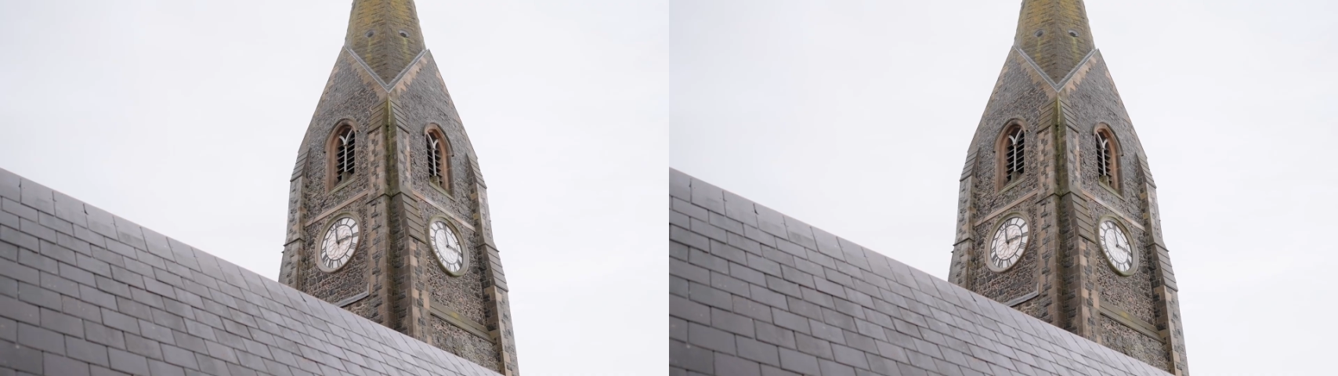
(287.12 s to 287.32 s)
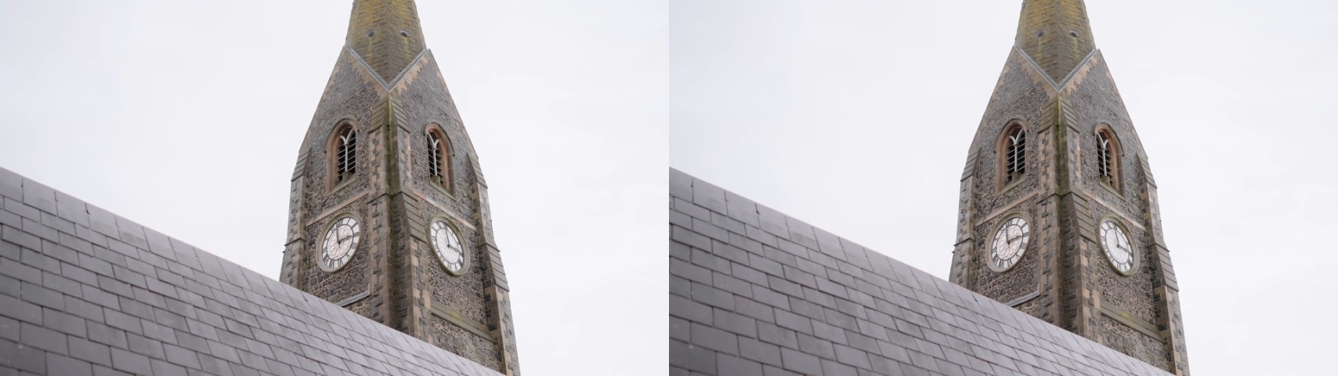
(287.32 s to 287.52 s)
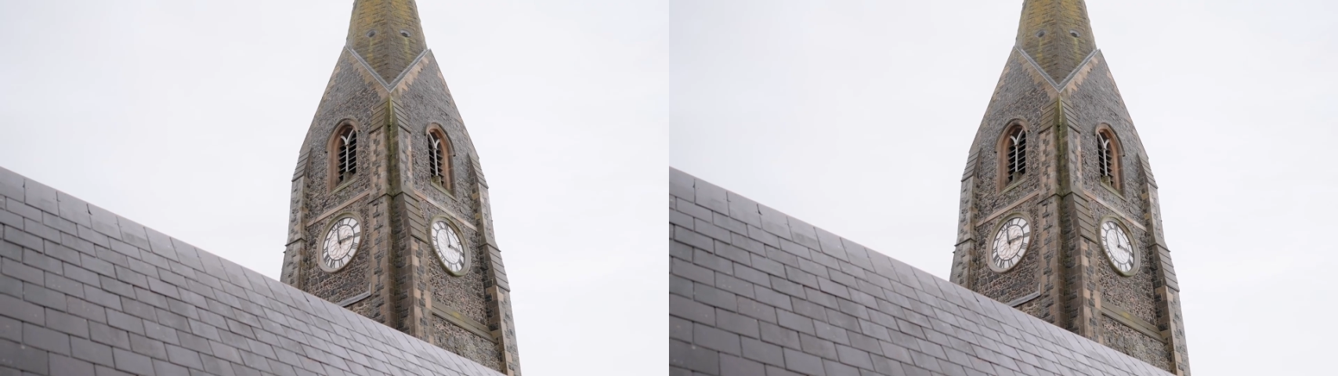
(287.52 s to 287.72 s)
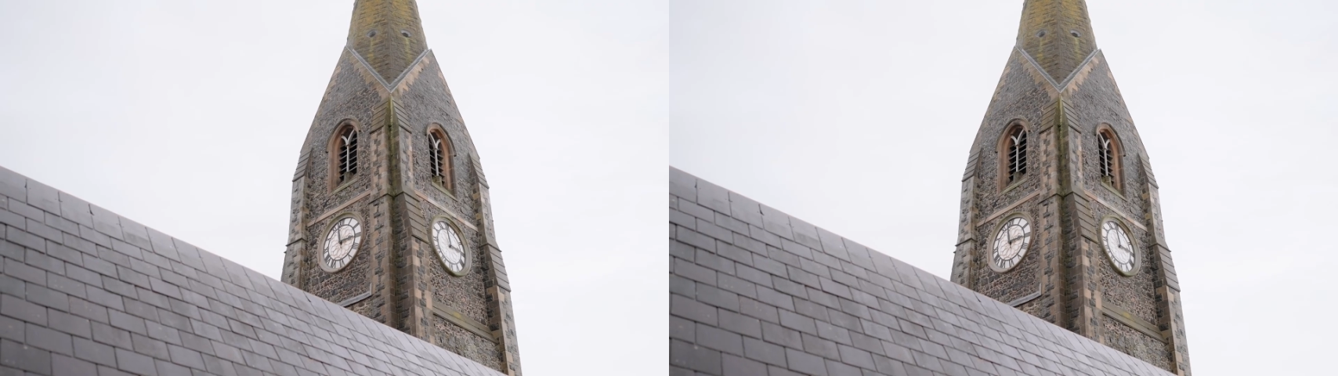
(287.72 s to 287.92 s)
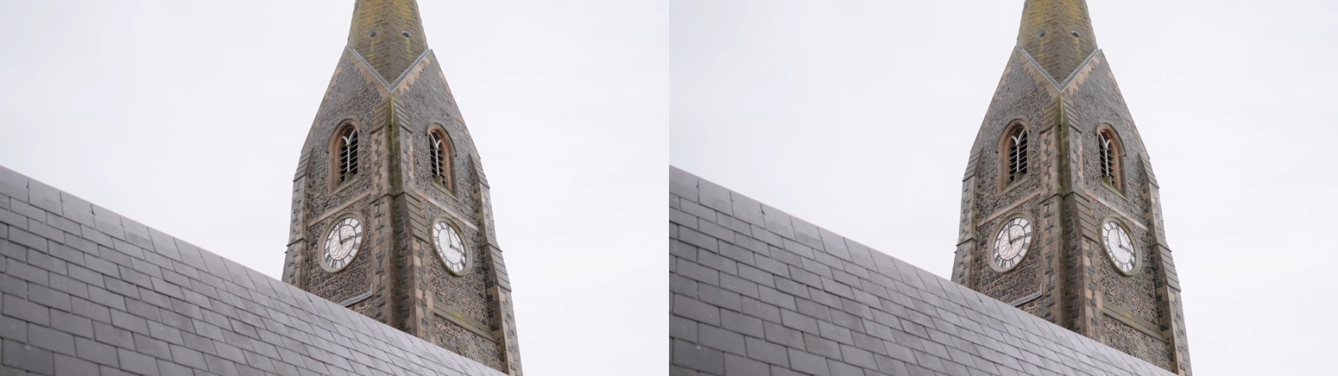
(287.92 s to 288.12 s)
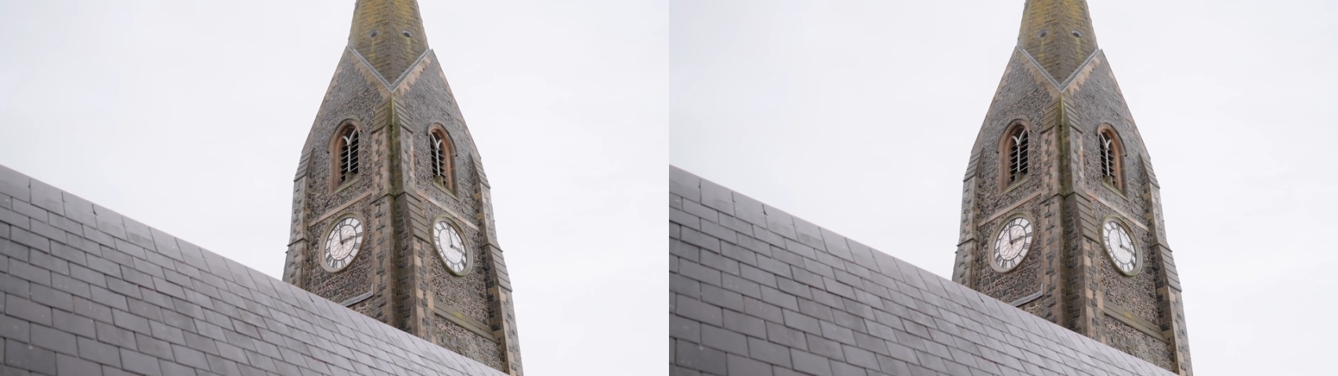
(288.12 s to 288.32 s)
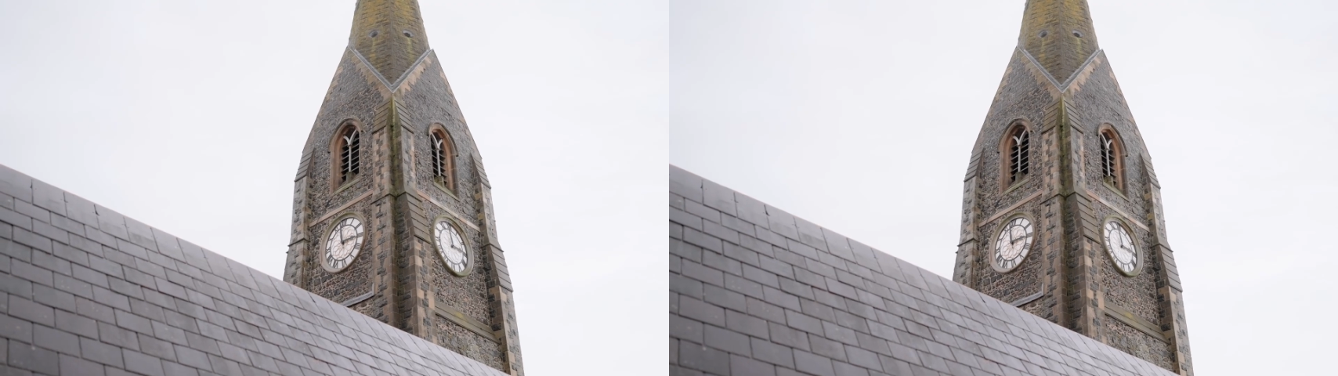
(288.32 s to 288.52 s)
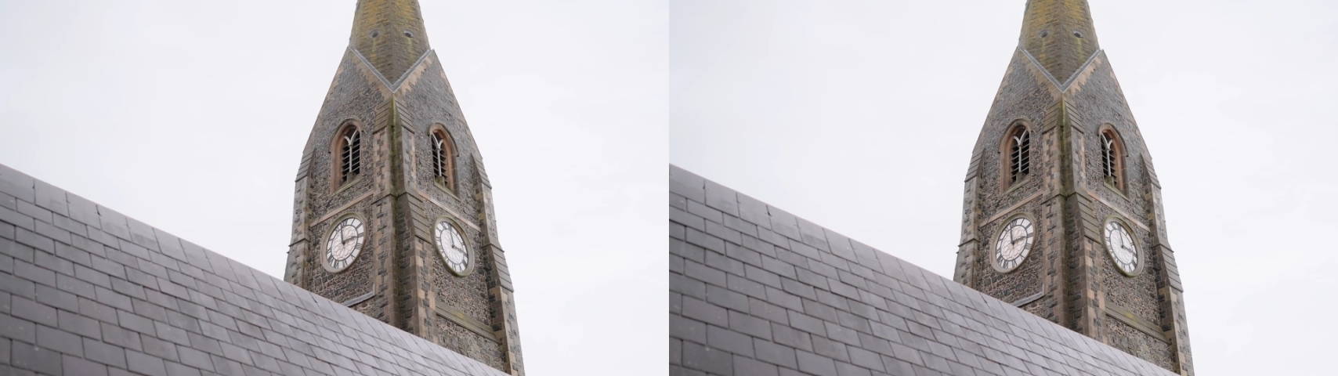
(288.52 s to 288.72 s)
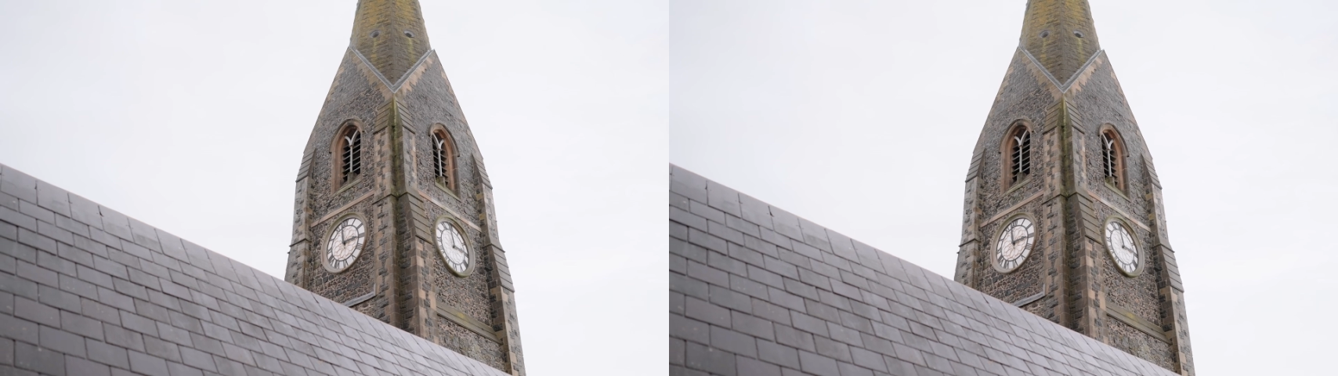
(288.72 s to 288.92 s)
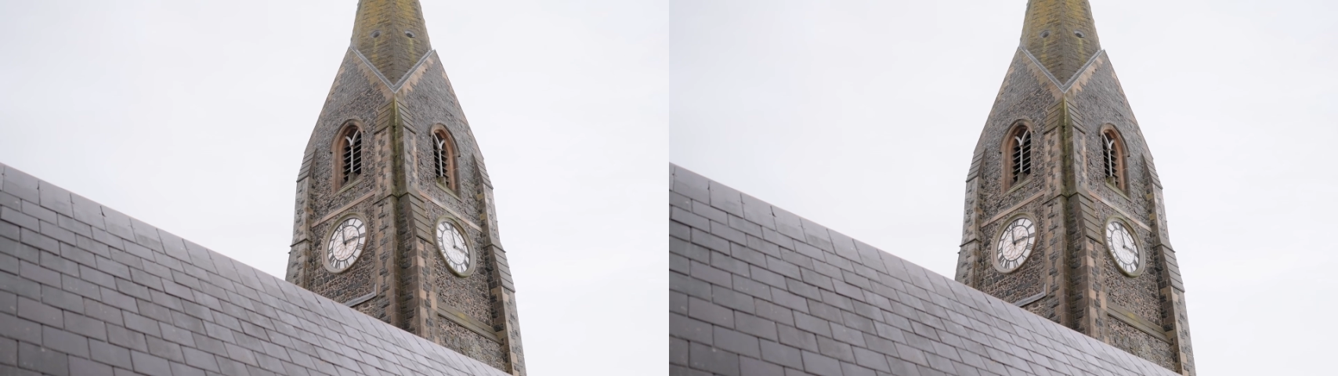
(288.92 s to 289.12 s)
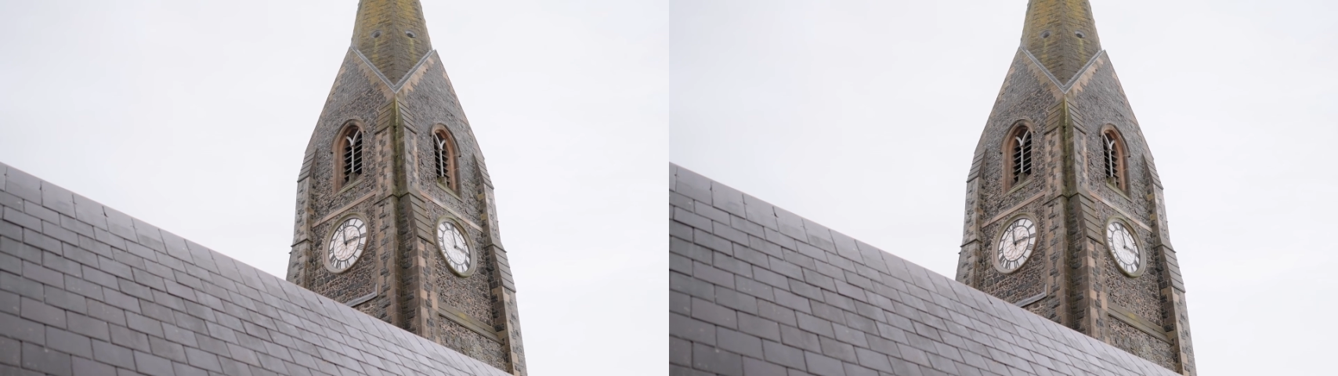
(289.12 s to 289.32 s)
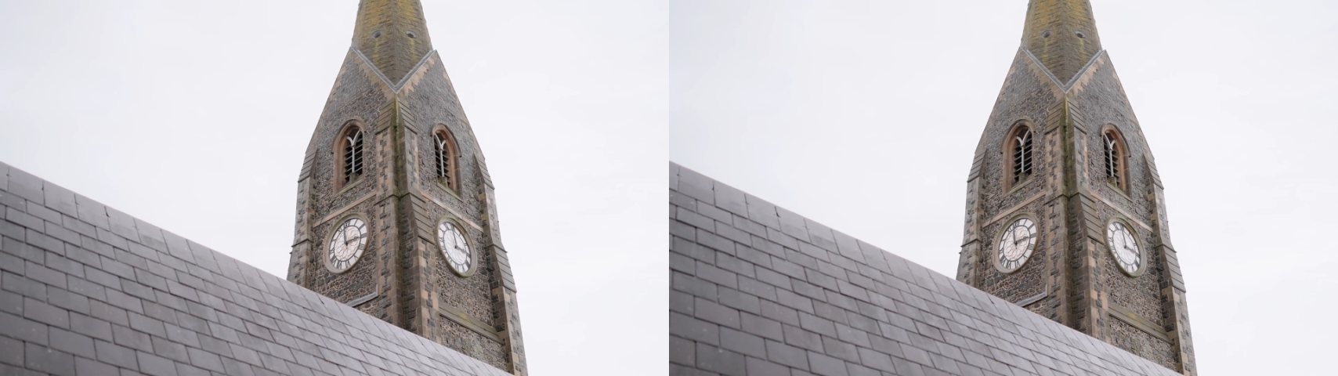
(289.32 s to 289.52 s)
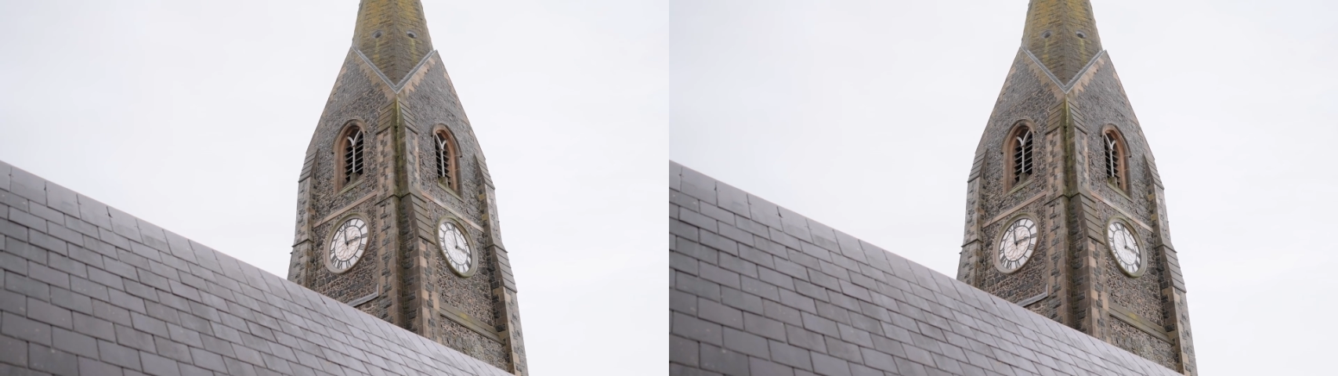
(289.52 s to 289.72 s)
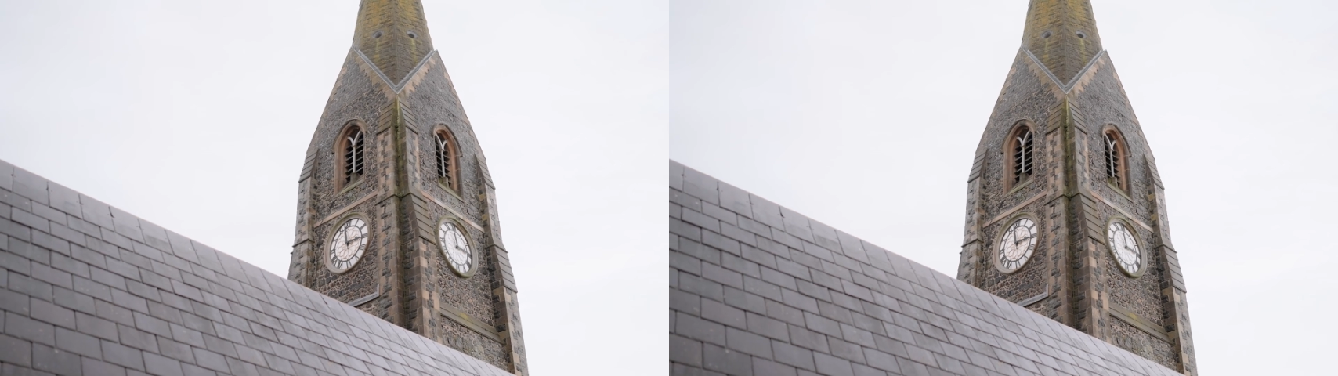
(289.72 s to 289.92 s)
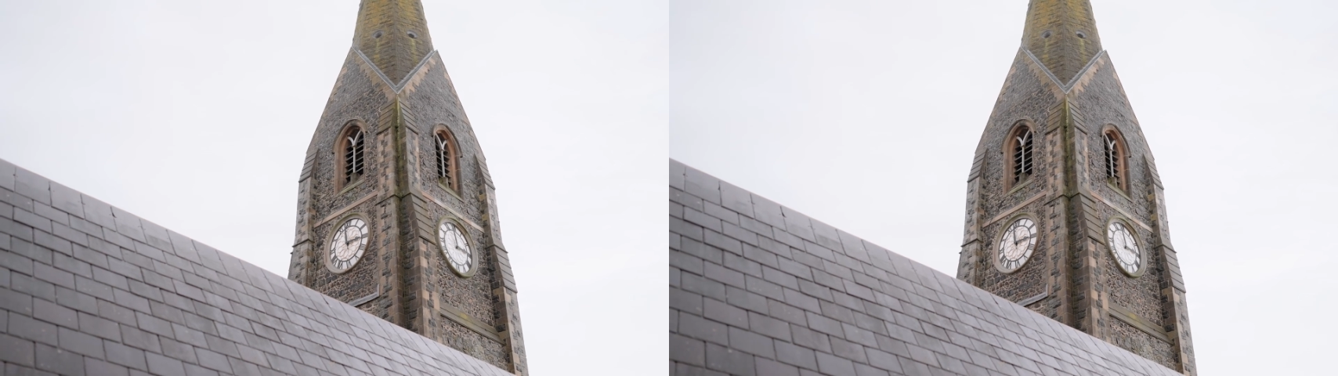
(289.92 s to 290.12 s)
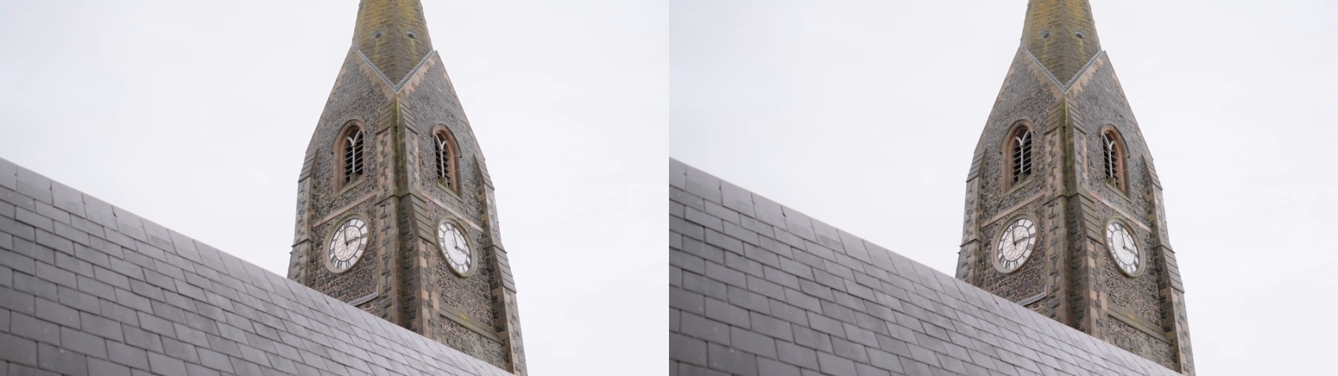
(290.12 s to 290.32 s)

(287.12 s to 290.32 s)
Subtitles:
(no speaker visible)